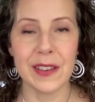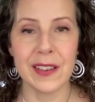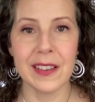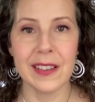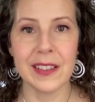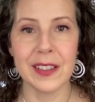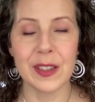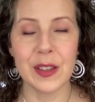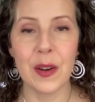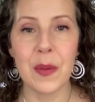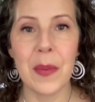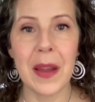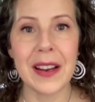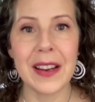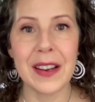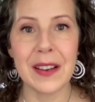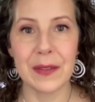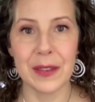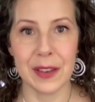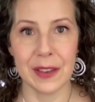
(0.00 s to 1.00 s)
so
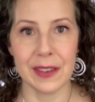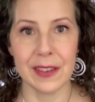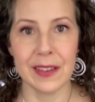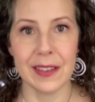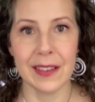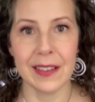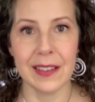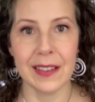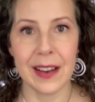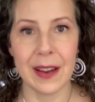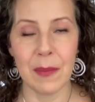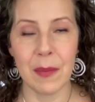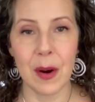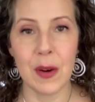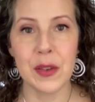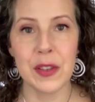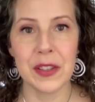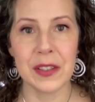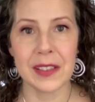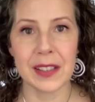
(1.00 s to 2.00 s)
many of your
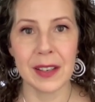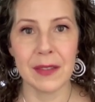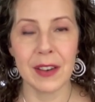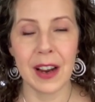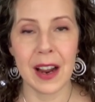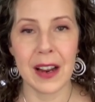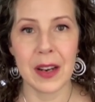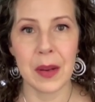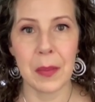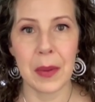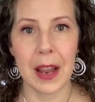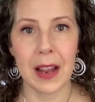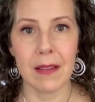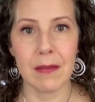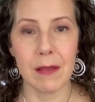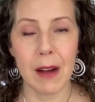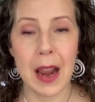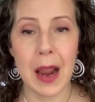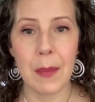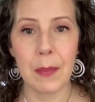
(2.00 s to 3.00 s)
emotions have gotten a bad
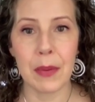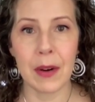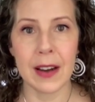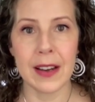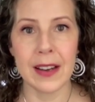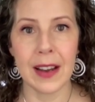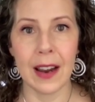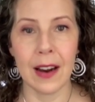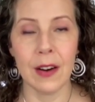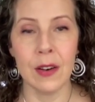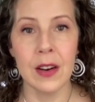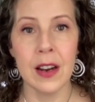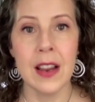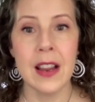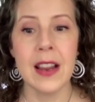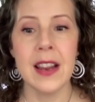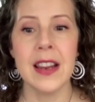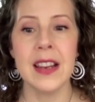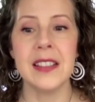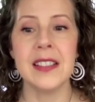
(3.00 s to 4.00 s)
rap right now
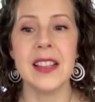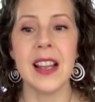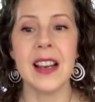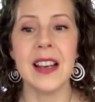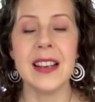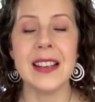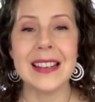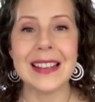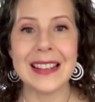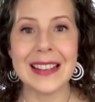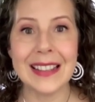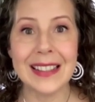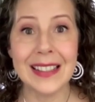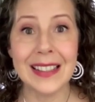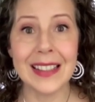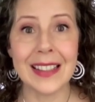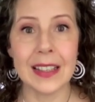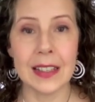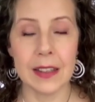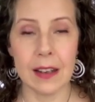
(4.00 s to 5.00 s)
is that it
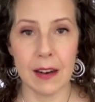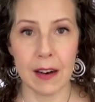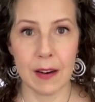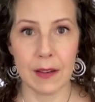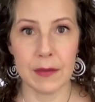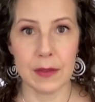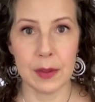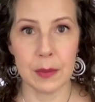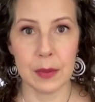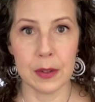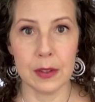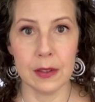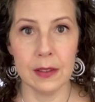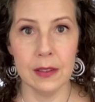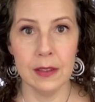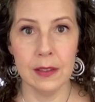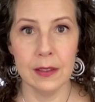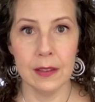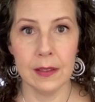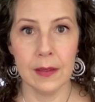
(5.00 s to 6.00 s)
is uncomfortable
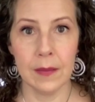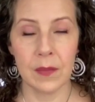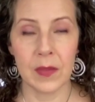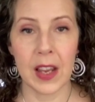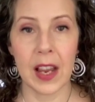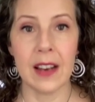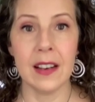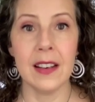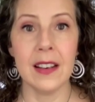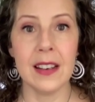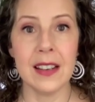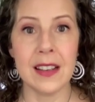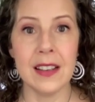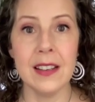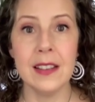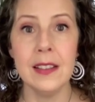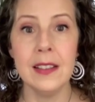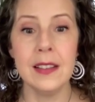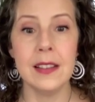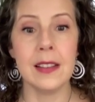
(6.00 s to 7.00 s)
and it
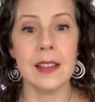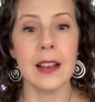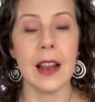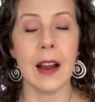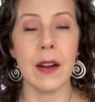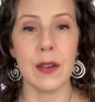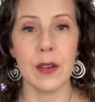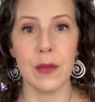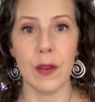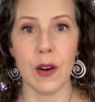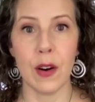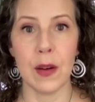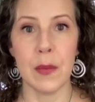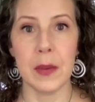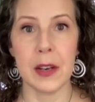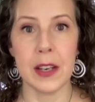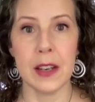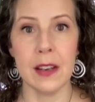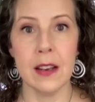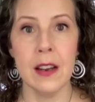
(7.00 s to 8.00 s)
is out of
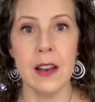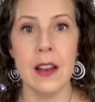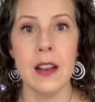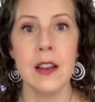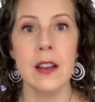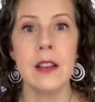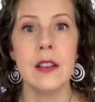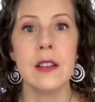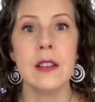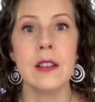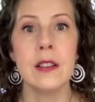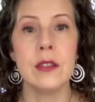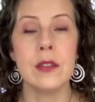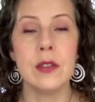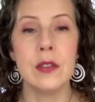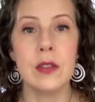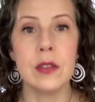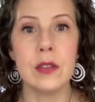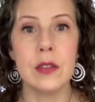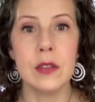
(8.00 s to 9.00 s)
harmony
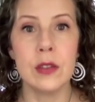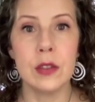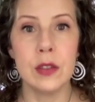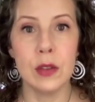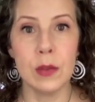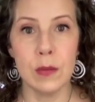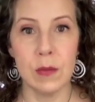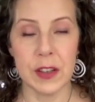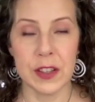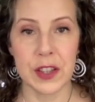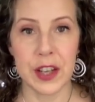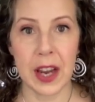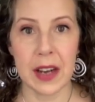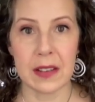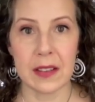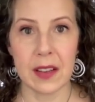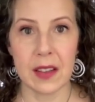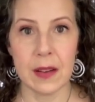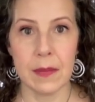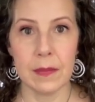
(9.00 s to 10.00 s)
to
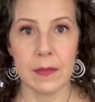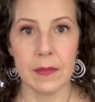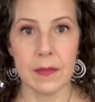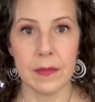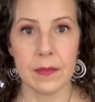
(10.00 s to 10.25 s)
reject them.